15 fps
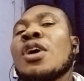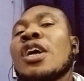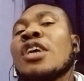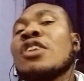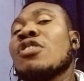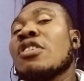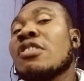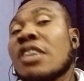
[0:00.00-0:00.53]

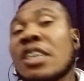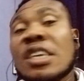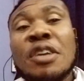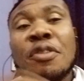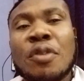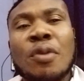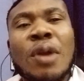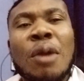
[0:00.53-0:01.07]
It's just a
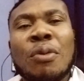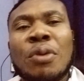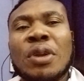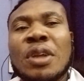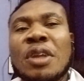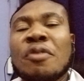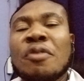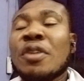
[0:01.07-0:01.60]
giveaway I want to
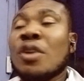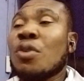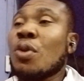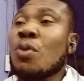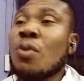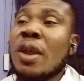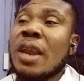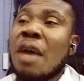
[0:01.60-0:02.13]
give in a
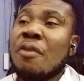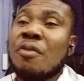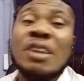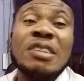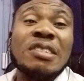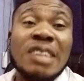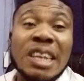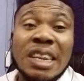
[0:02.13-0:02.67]
quick one. I've
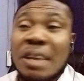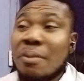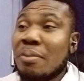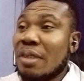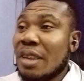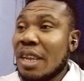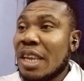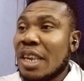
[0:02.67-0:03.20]
listed them
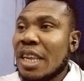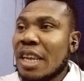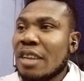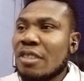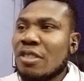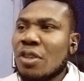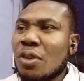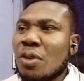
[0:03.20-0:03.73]
in here.
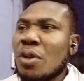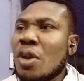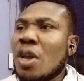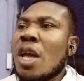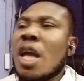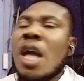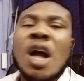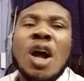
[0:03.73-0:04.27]
So
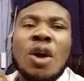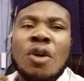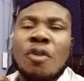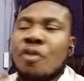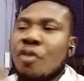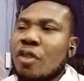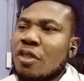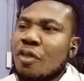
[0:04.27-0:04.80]

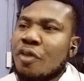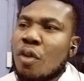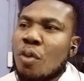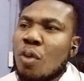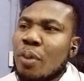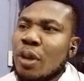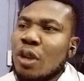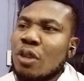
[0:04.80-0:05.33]
first of all,
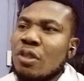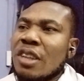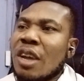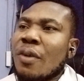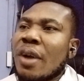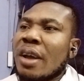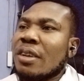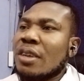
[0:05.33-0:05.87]
we'll be using
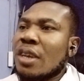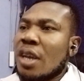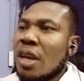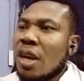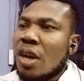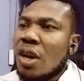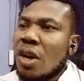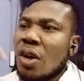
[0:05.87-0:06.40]
our
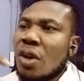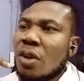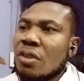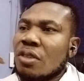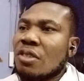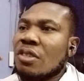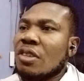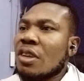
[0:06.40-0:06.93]

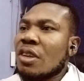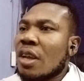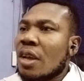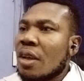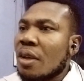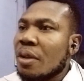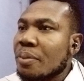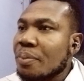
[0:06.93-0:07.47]

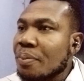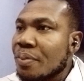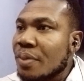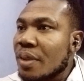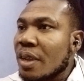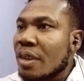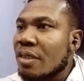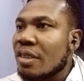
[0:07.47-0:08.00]

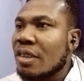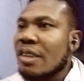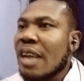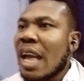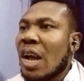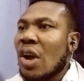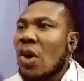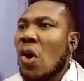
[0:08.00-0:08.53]
cetyl
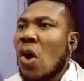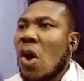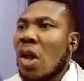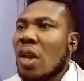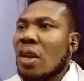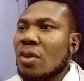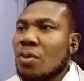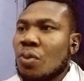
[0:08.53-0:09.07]

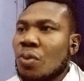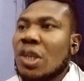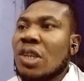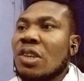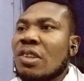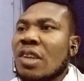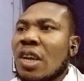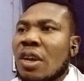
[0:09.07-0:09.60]
alcohol, which
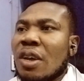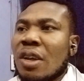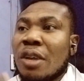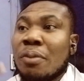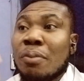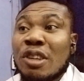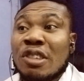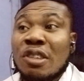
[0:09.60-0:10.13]
is
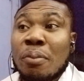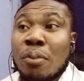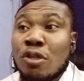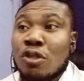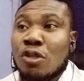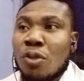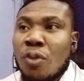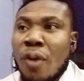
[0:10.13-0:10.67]
a
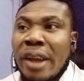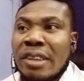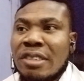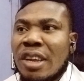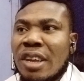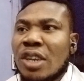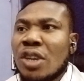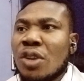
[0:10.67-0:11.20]

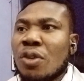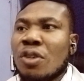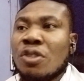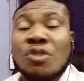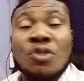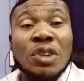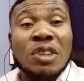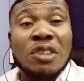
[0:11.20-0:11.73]
moisturizer. A
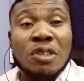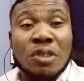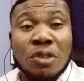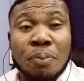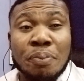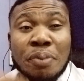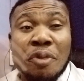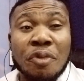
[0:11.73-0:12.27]
treat to
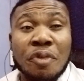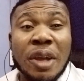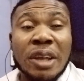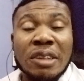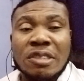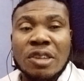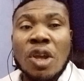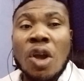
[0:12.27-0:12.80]

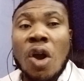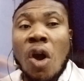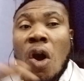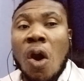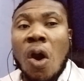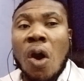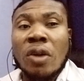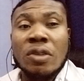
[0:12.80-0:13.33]
prevent
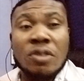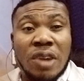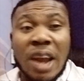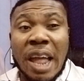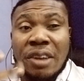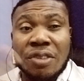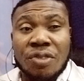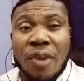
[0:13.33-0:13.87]
or
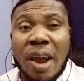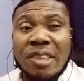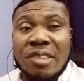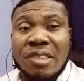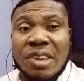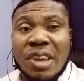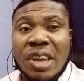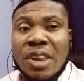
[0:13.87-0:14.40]
like dry
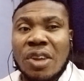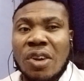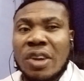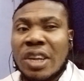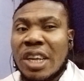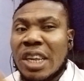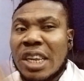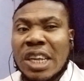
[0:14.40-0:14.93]
skin or
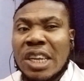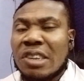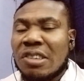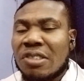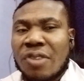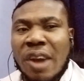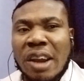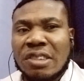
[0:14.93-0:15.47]
any
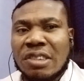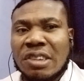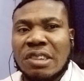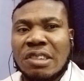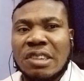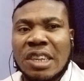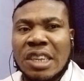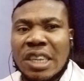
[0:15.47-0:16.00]

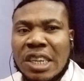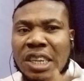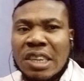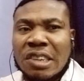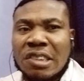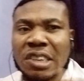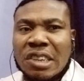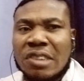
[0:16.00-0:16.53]
rashes, any
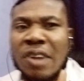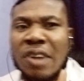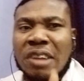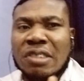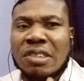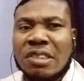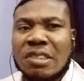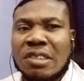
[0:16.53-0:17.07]
itching
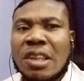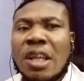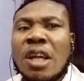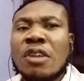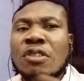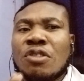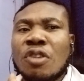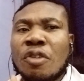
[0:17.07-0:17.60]
rashes,
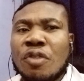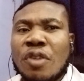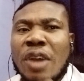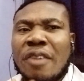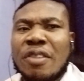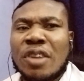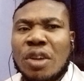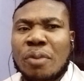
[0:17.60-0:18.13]
stuff you
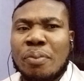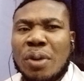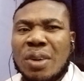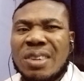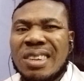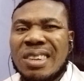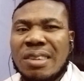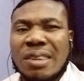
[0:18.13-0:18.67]
have in your
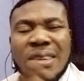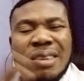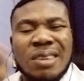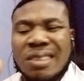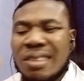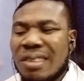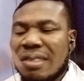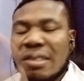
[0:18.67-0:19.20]
body, or
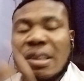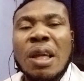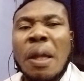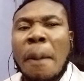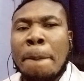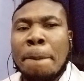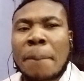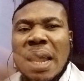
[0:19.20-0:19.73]
those
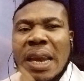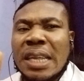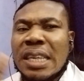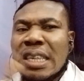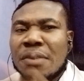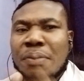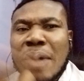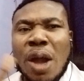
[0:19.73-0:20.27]

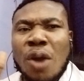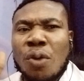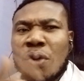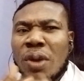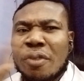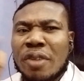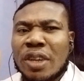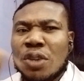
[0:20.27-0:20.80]
melisma or
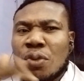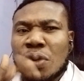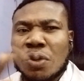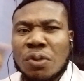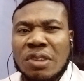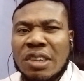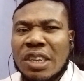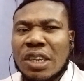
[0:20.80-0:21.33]
whatever you want
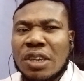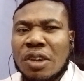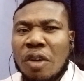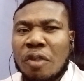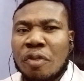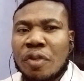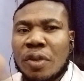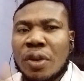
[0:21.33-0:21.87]
to think
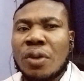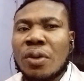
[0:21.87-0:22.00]
of.